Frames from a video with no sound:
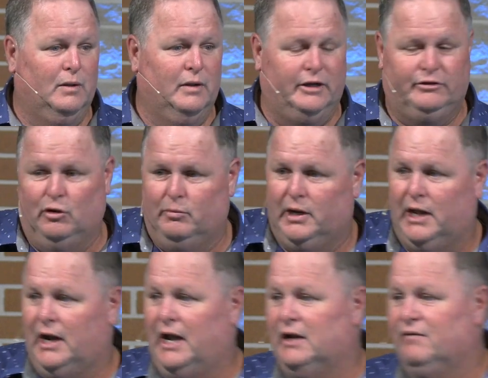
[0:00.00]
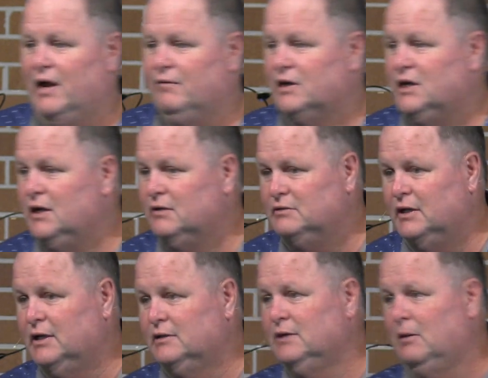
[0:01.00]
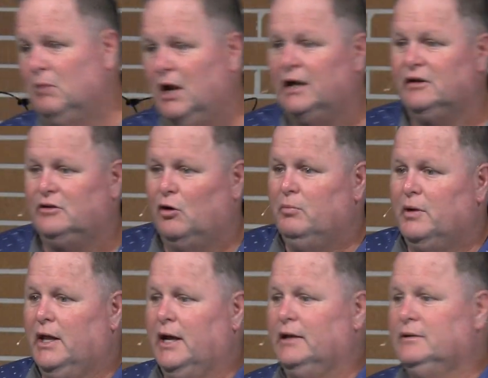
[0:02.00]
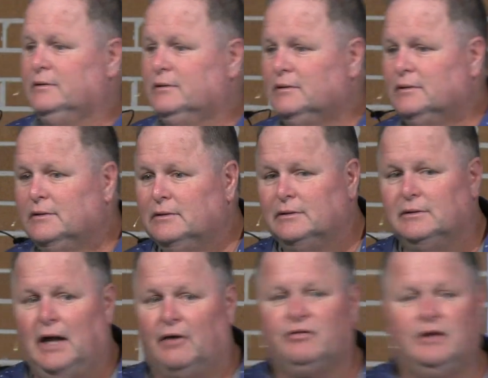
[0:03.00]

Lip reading: He told me that, and I didn't even have a kid yet. I'm glad he told me that. I've